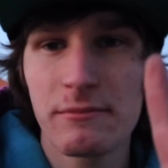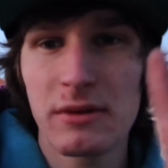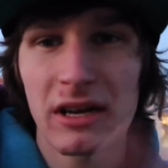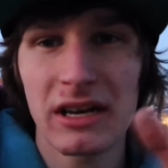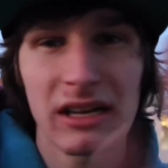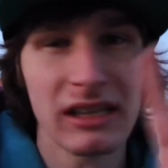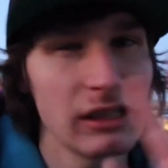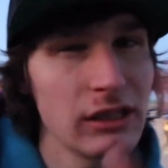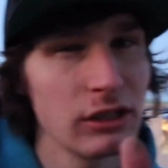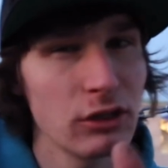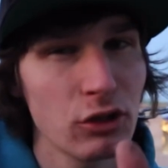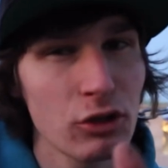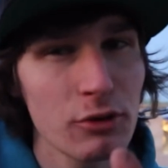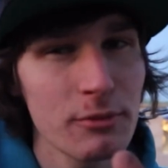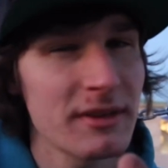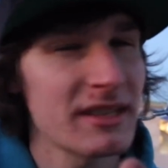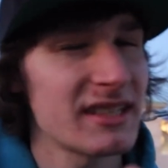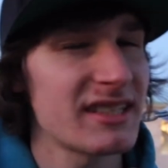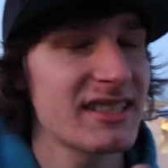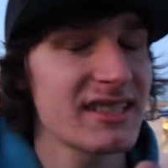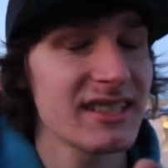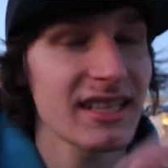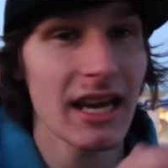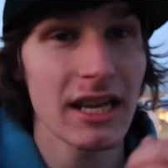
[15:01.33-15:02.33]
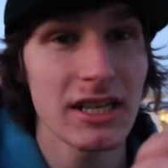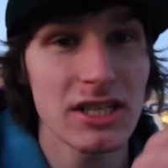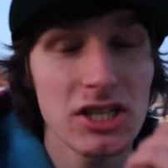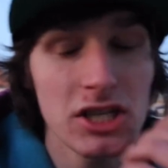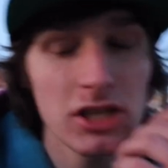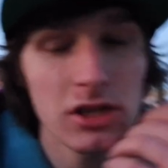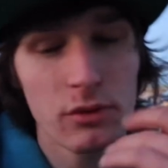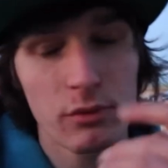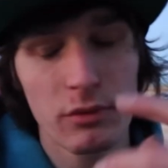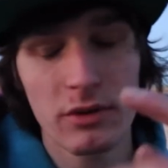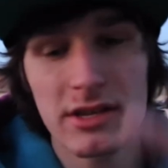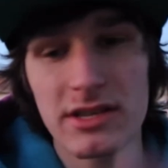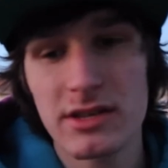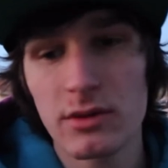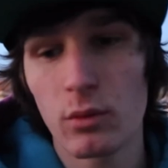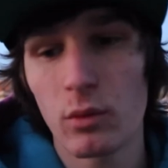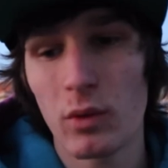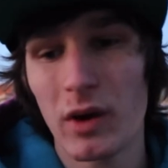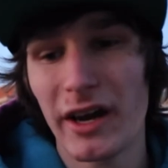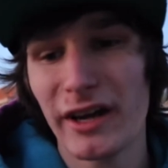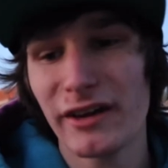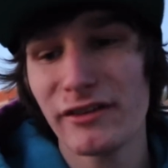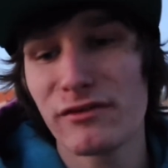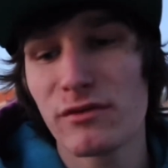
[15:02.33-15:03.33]
been a little bit sketchy. The reason
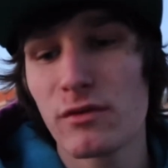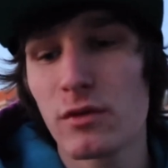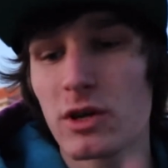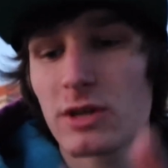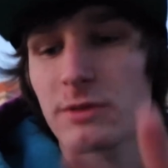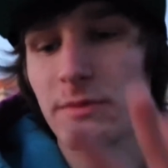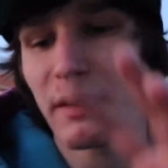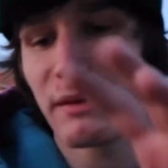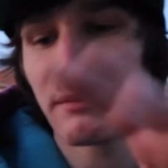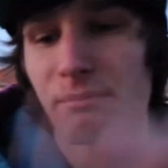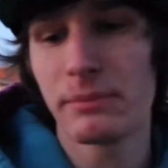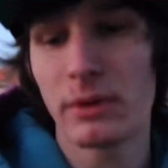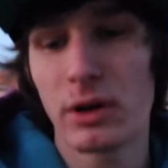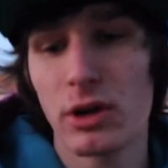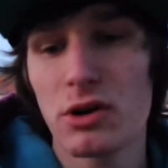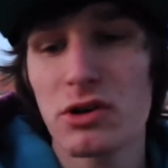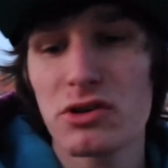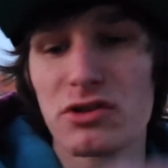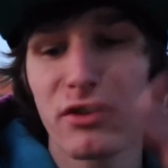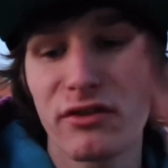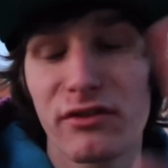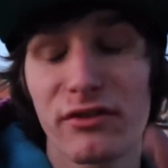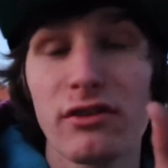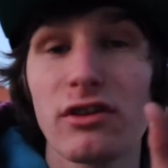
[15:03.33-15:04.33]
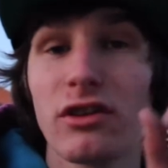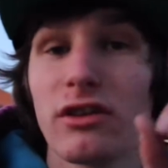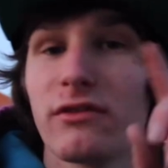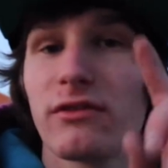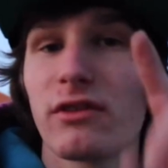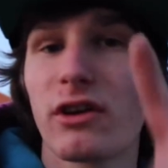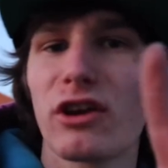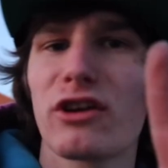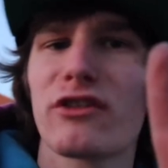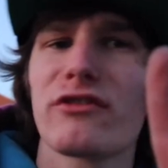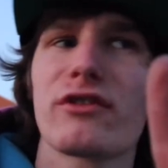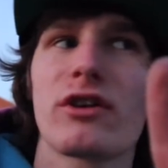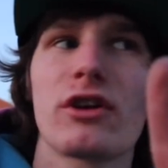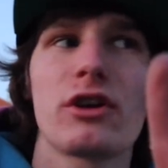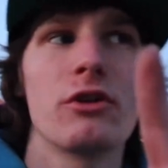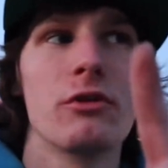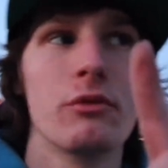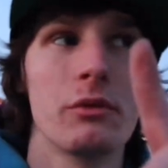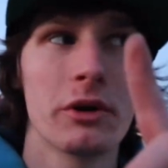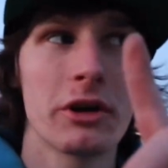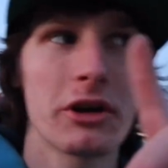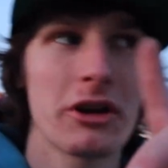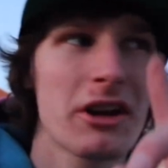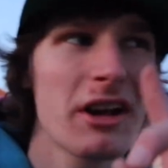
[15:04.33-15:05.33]
why for is my bars are feeling very, very
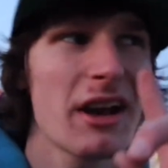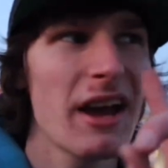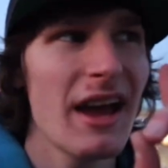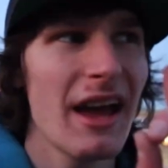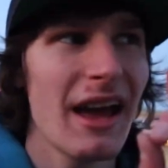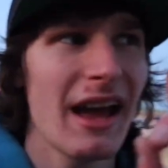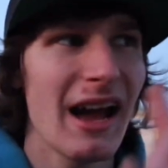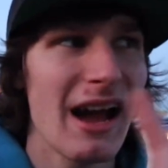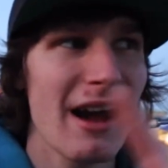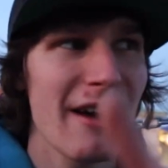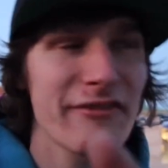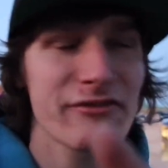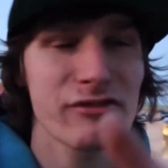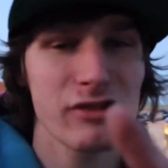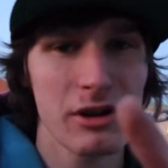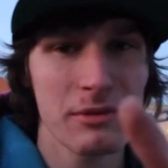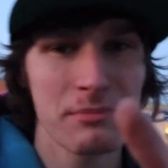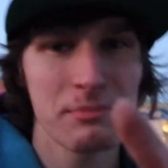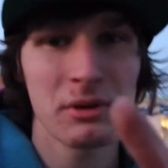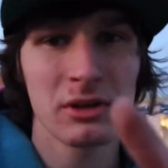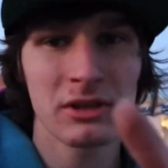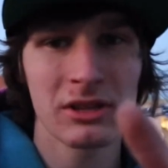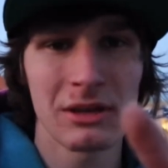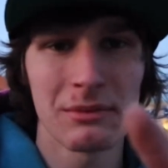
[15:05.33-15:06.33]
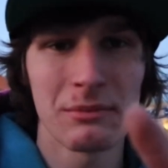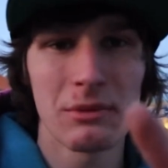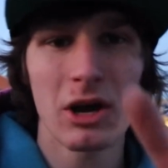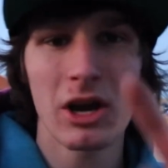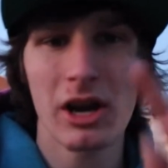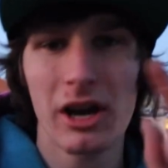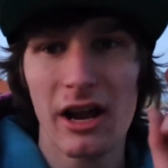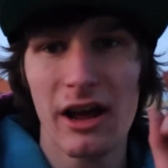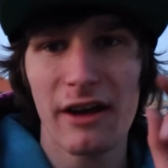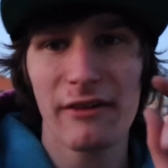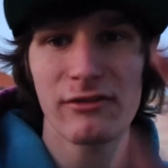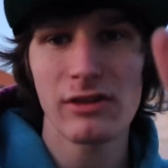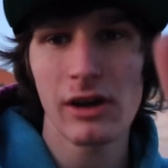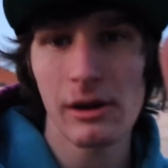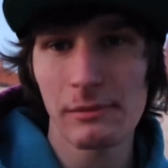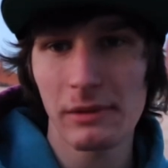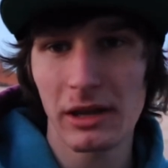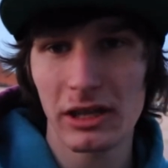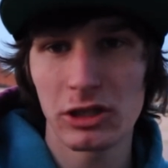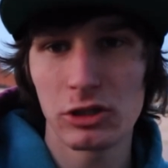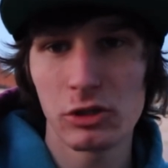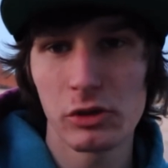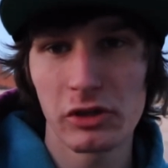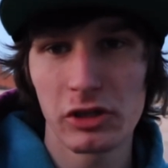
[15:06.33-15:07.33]
weird after I put them on and after I'm
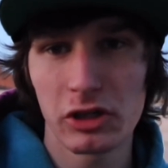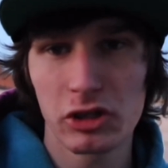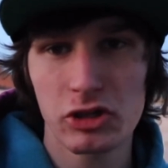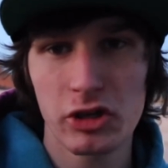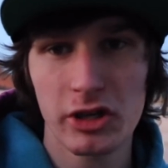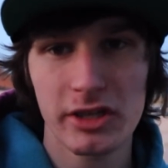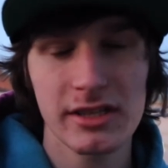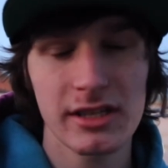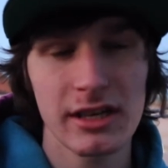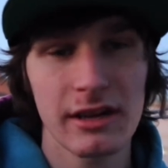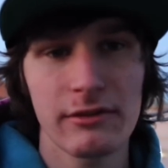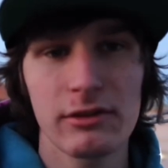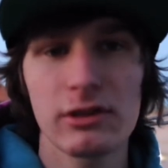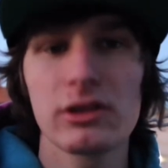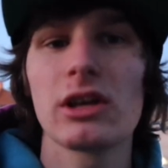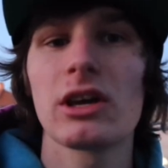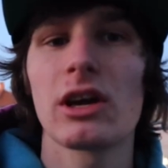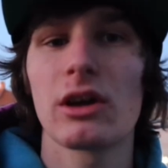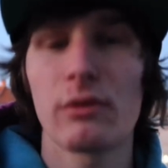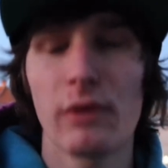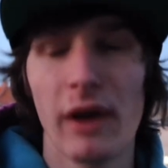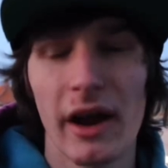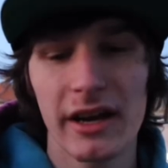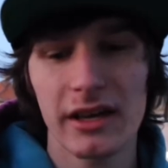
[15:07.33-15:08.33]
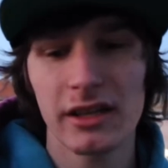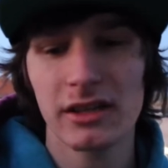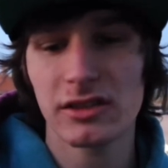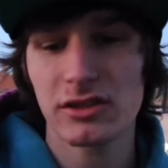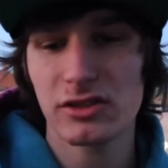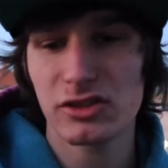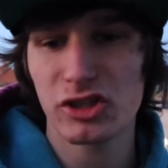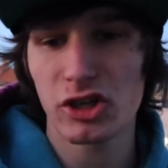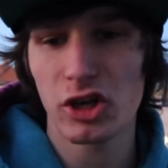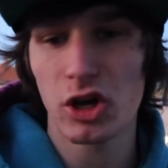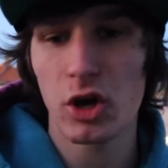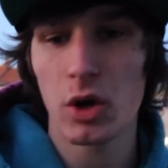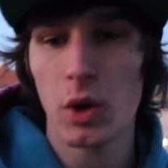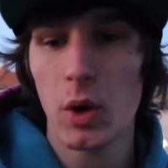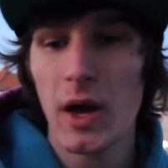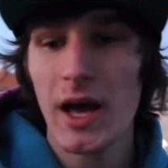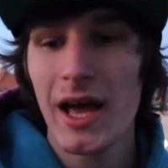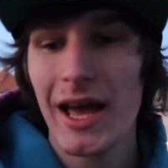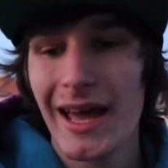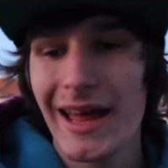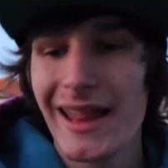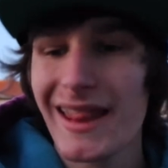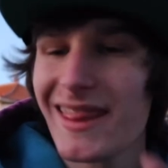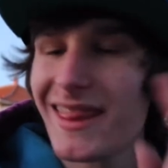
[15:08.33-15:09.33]
like doing the tricks and everything and riding. So
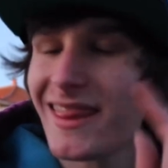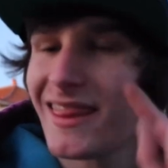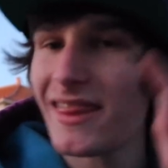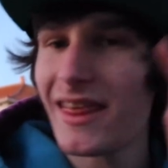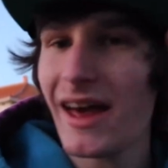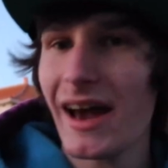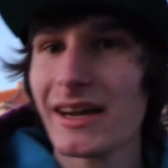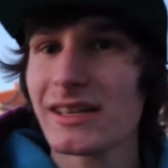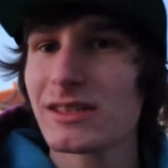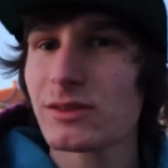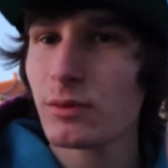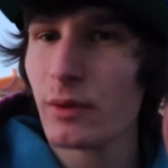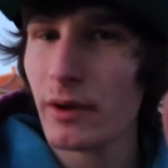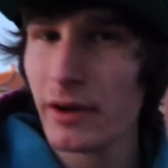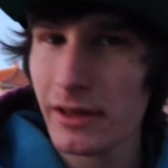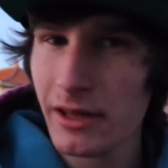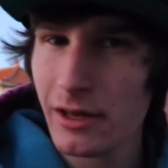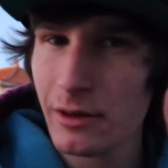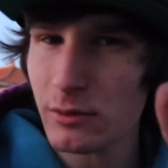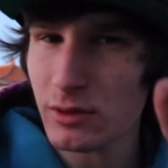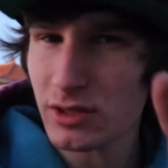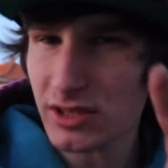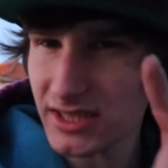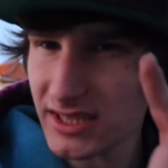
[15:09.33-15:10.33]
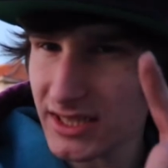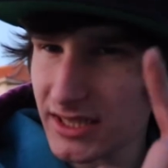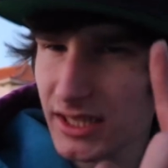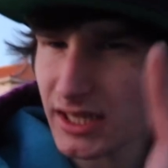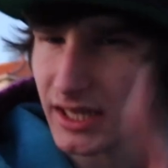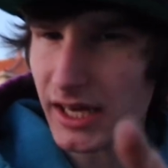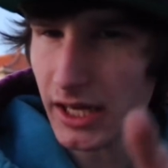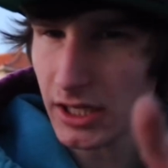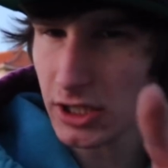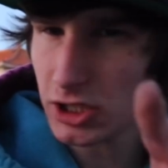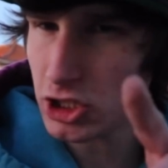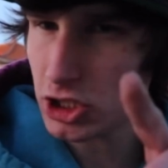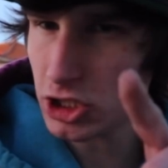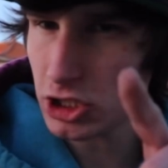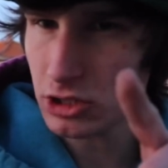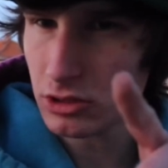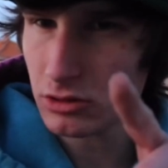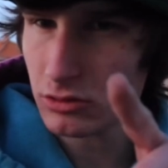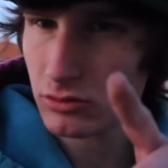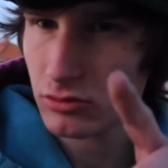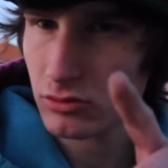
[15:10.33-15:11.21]
that's why they were sketchy